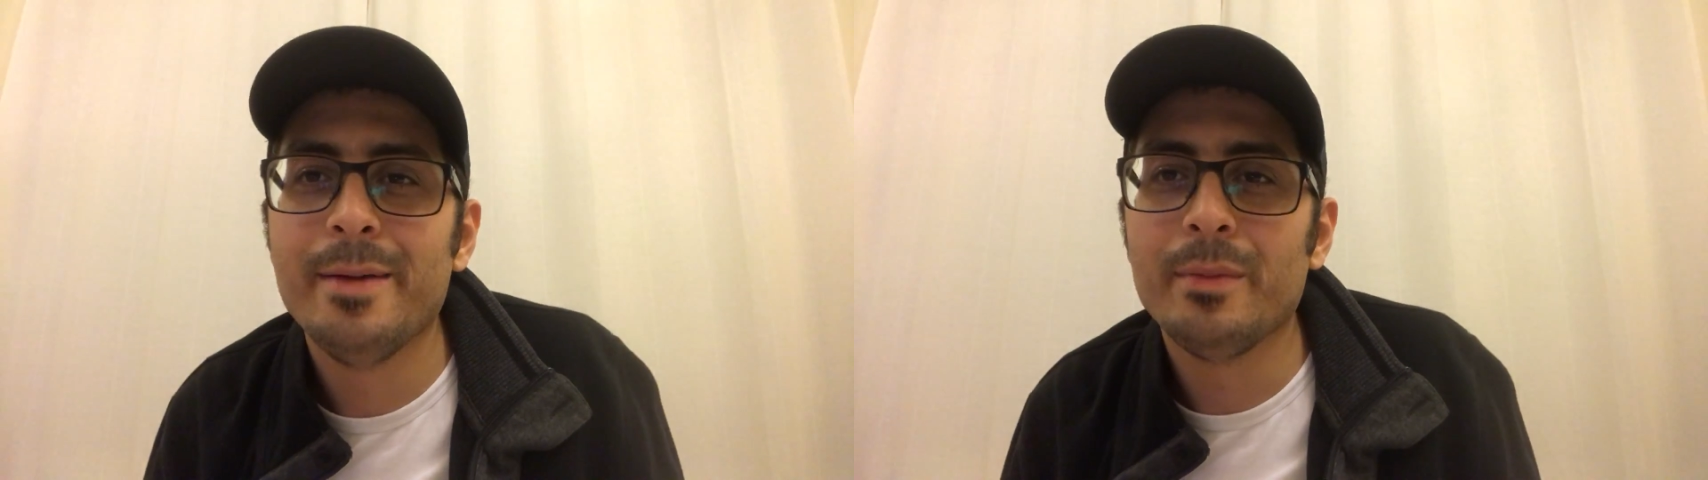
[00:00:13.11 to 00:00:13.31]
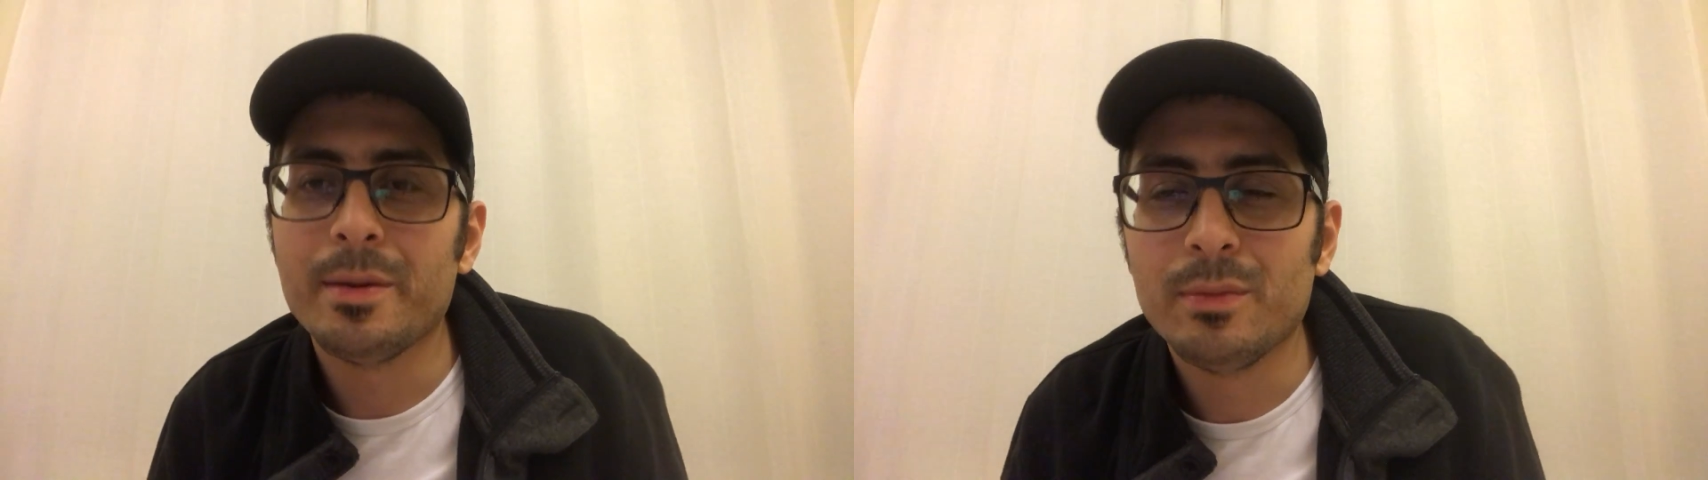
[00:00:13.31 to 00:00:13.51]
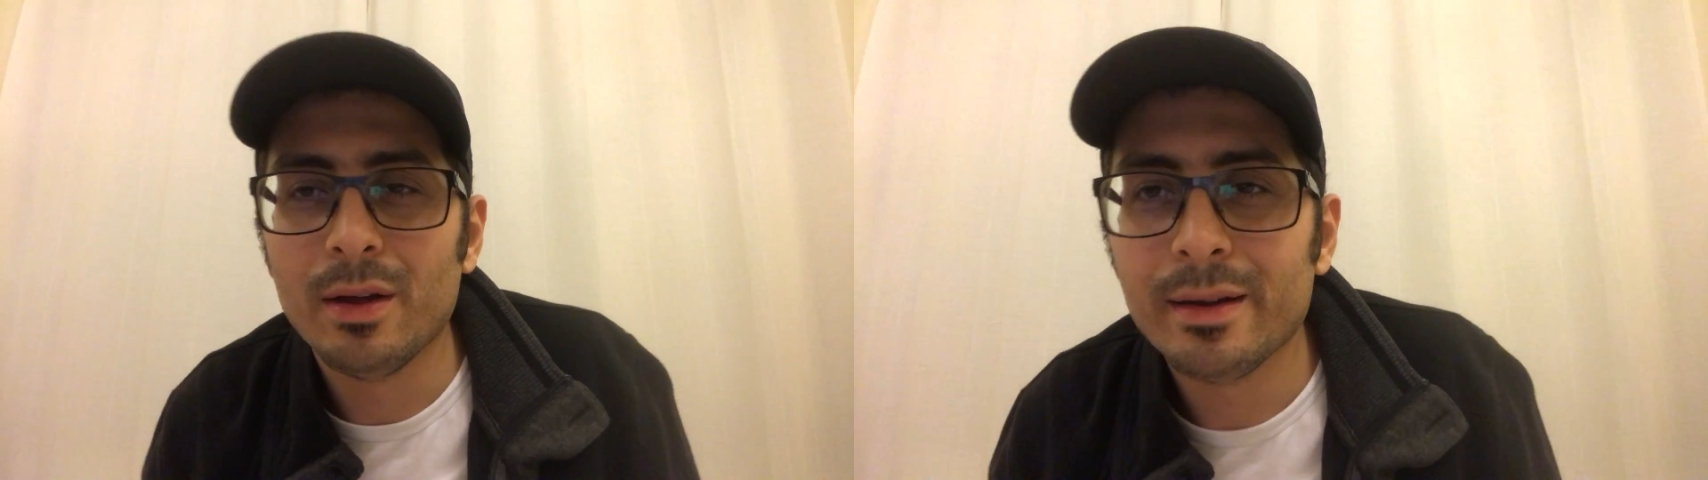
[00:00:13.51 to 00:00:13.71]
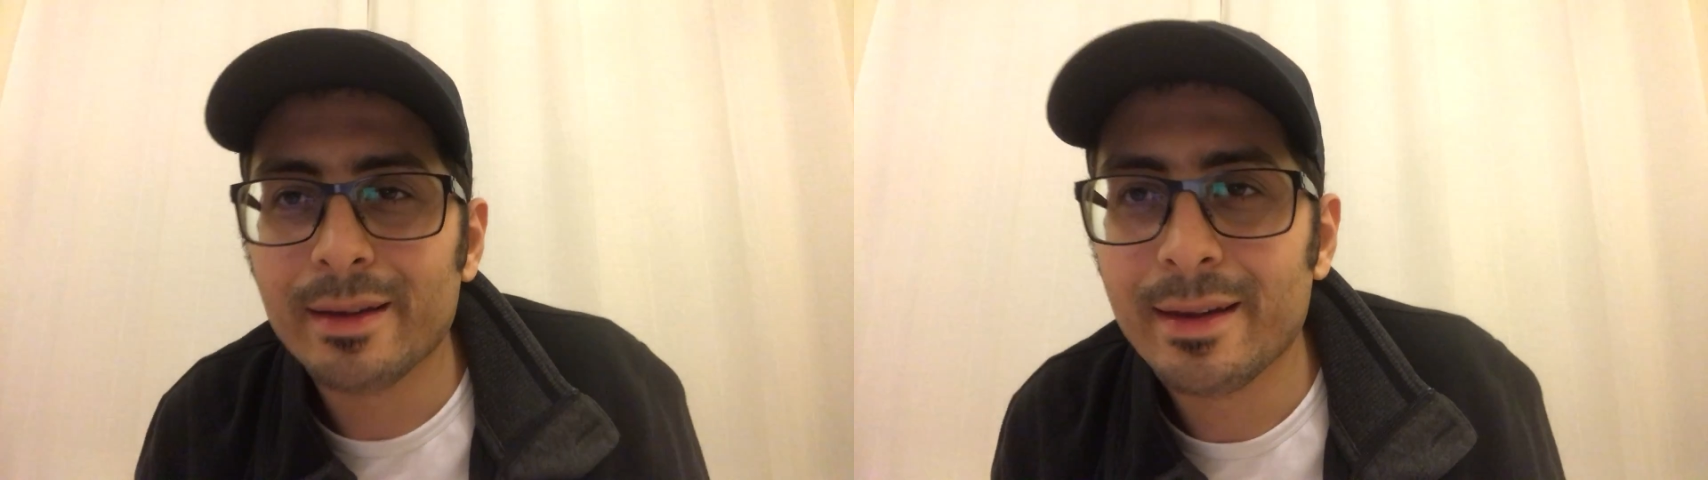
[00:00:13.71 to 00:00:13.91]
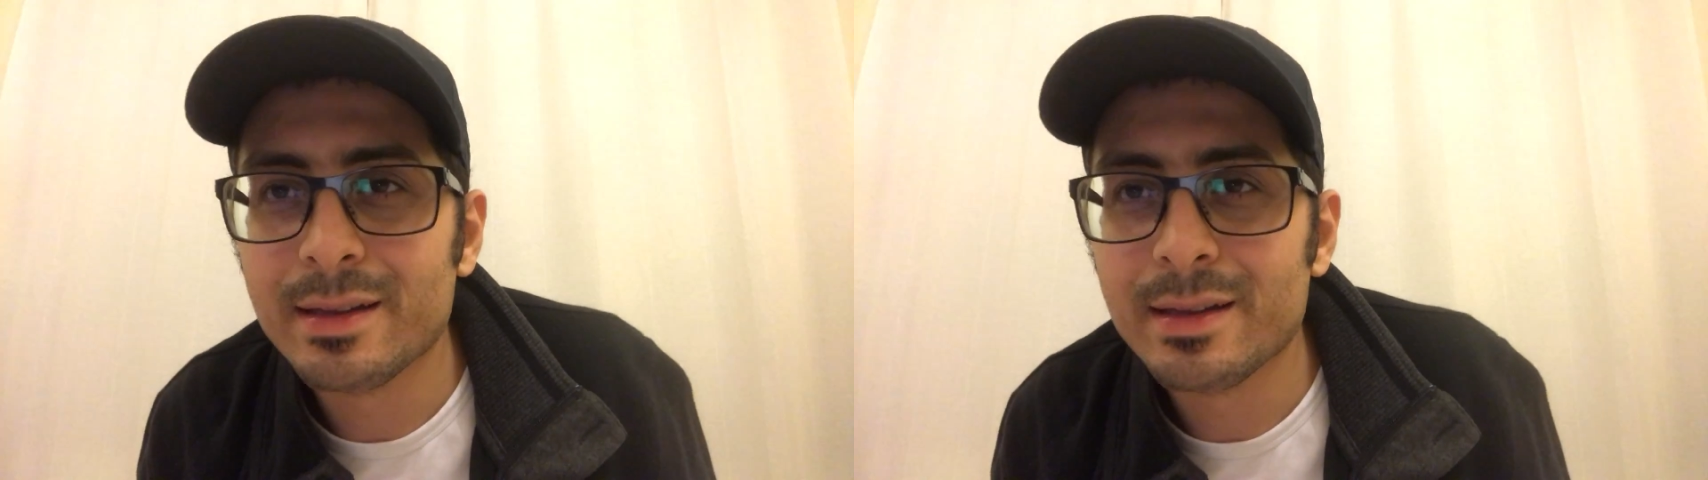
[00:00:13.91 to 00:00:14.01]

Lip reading: my blog.